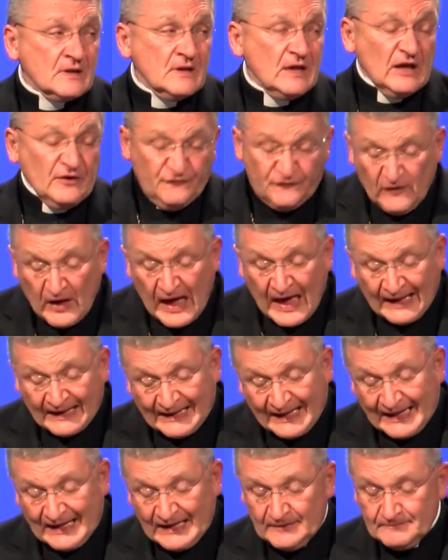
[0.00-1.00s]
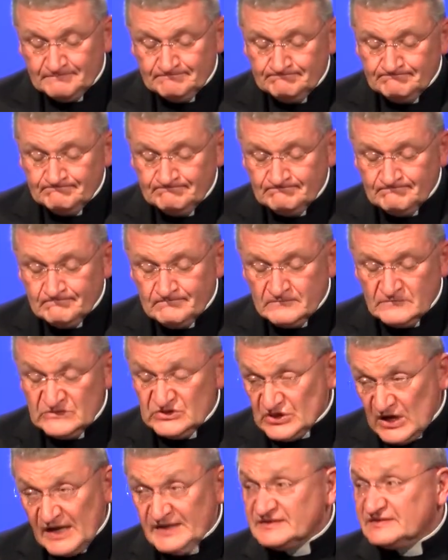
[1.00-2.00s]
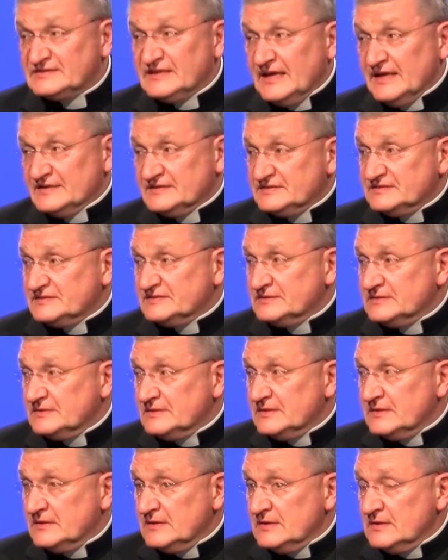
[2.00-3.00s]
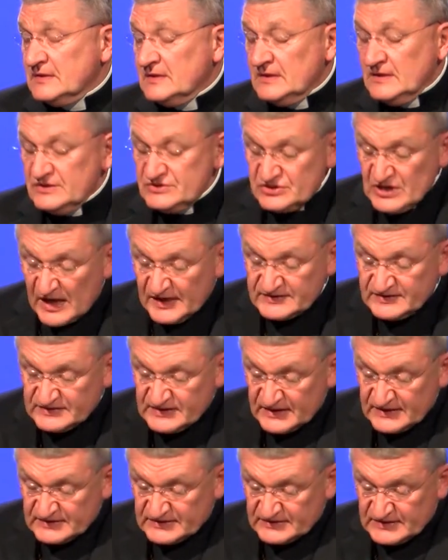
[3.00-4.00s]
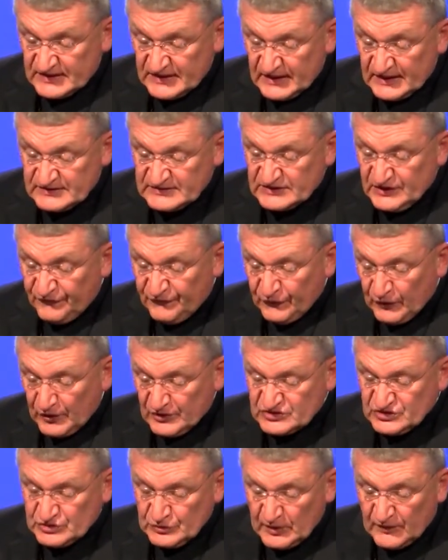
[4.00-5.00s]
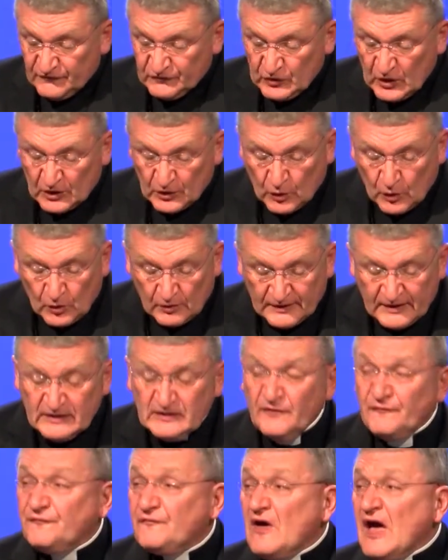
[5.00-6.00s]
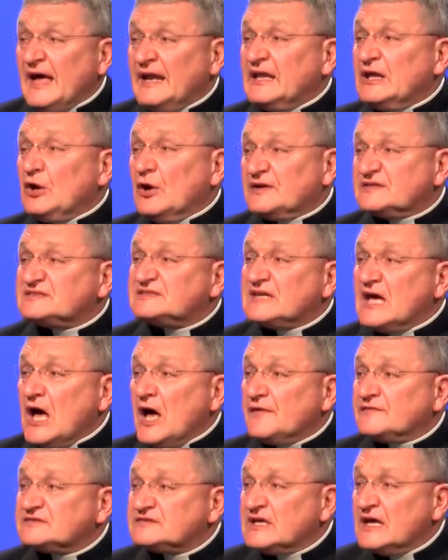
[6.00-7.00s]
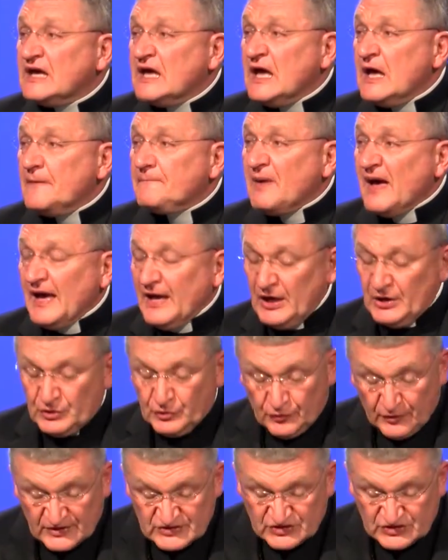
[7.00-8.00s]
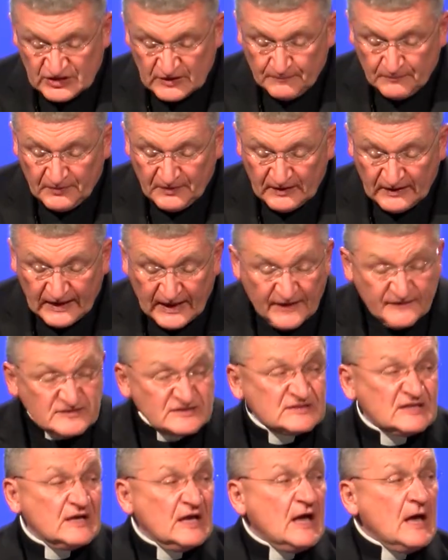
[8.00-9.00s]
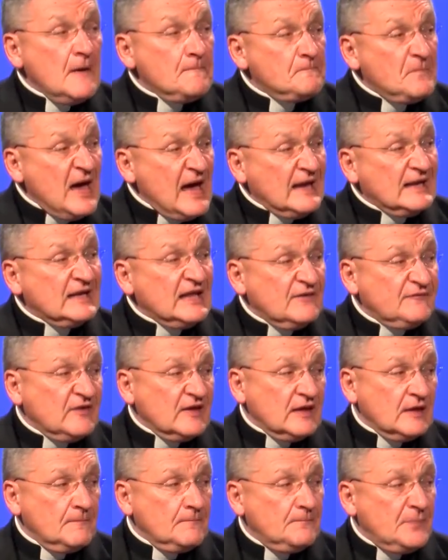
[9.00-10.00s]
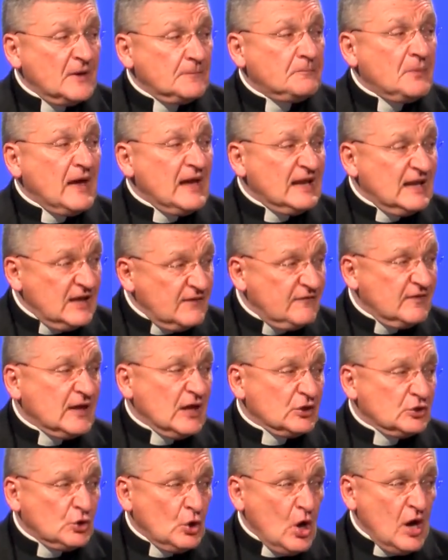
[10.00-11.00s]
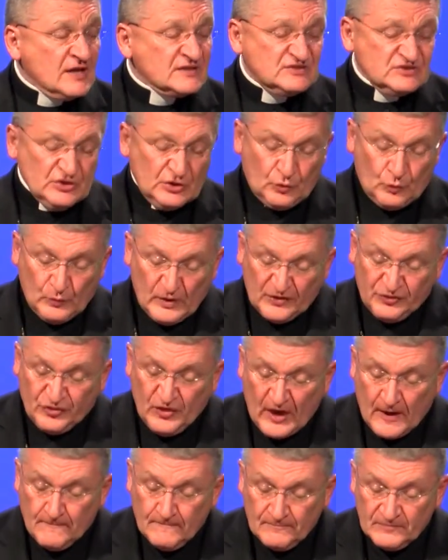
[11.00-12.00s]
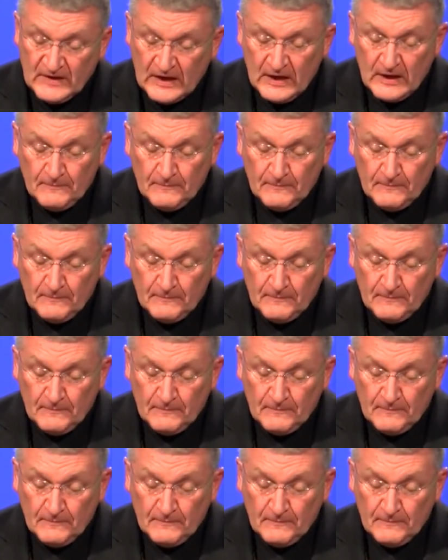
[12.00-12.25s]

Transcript: And finally, justice. Justice is the virtue of not only defining ourselves by our Christian beliefs, but by living in concert with them.